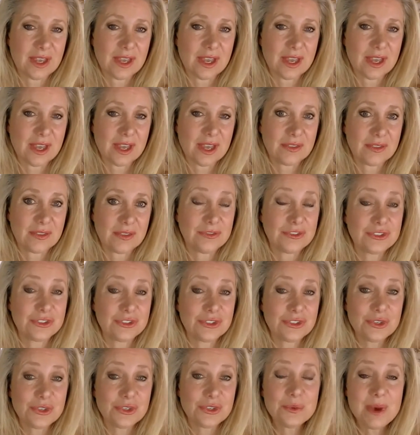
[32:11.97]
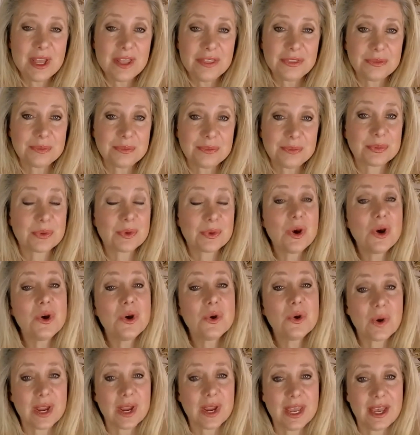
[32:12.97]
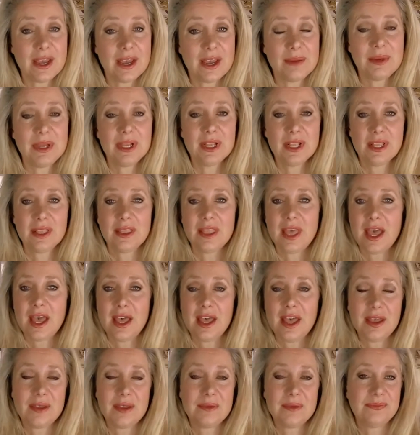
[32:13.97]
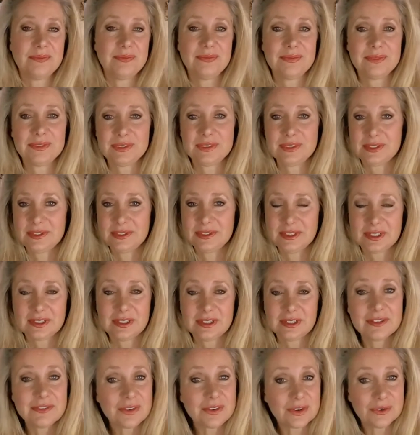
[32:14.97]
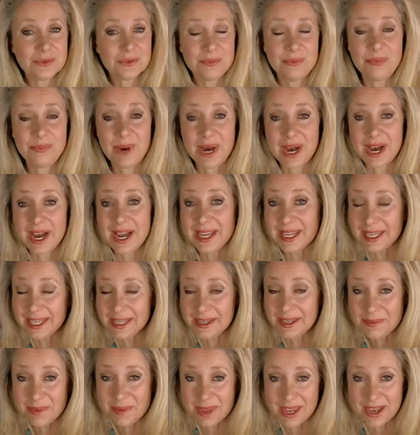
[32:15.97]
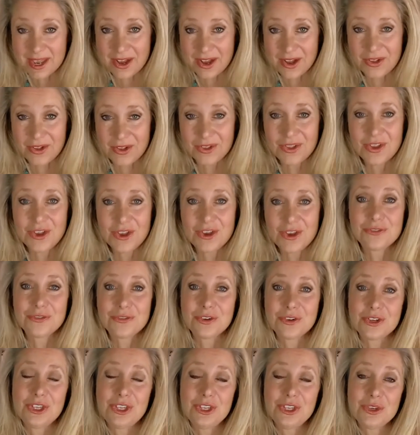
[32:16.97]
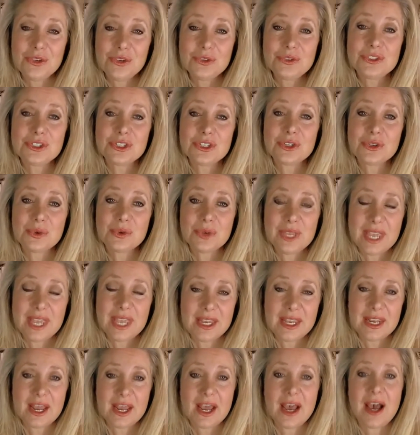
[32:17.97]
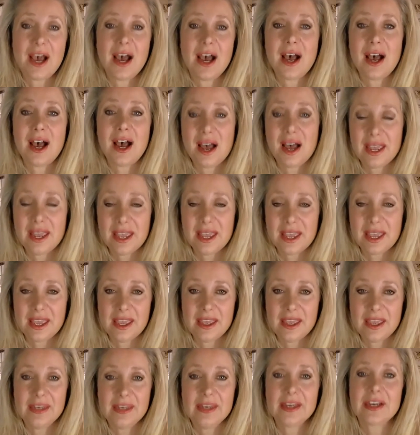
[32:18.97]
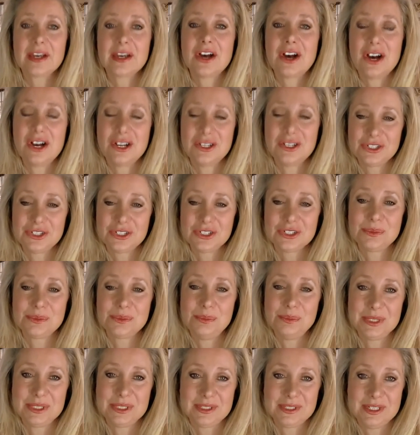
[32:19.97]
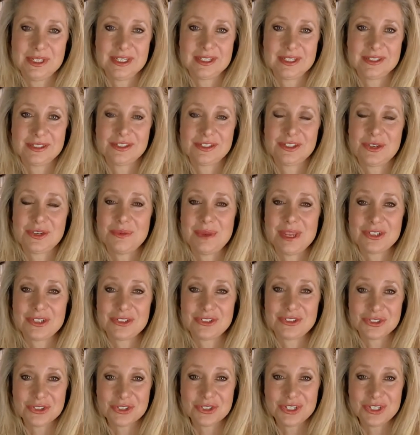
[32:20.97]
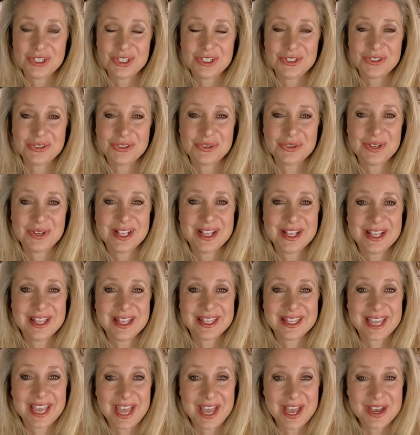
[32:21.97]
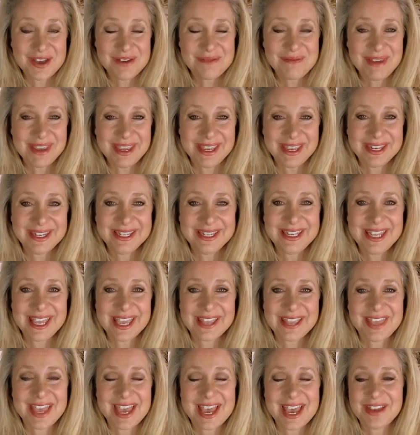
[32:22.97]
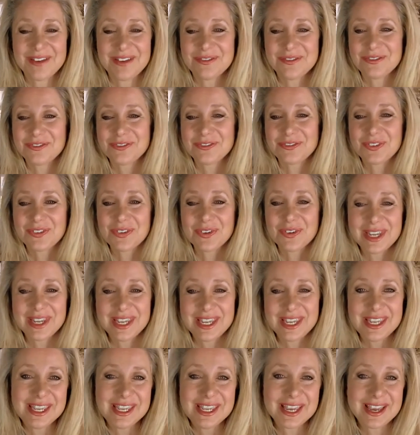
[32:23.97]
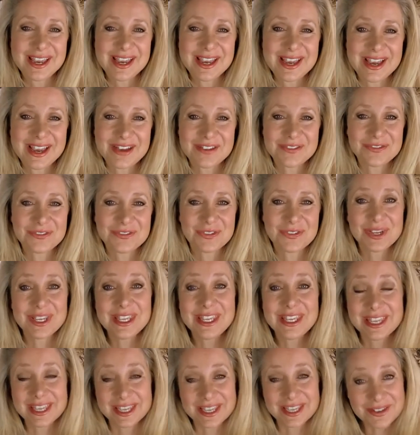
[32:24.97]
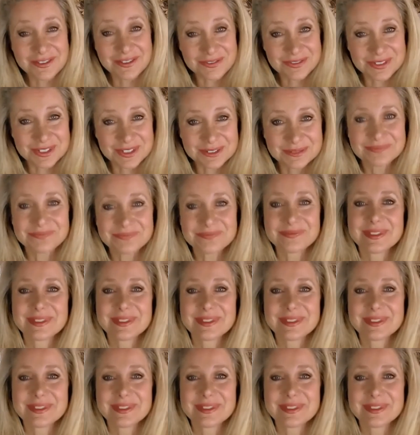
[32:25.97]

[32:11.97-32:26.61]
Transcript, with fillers: a two-month program um, delivered by email for you to create a high-end conscious business. So make sure you come and get that free uh, free gift.